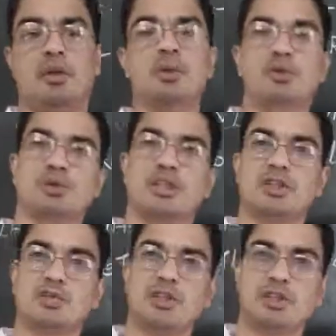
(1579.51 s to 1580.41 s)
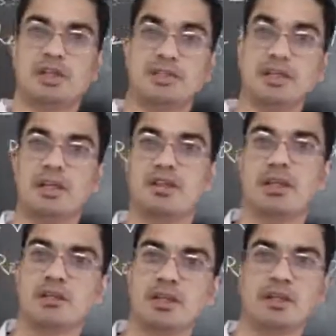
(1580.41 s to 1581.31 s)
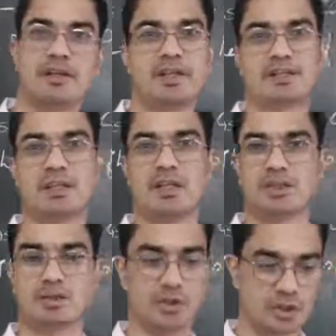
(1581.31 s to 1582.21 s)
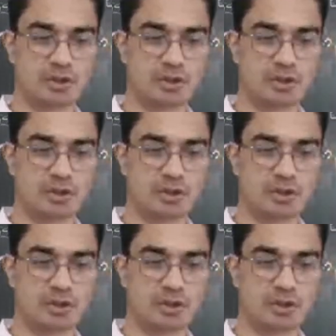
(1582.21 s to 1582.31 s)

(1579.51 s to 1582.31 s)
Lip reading: All those things we shall see in the next class.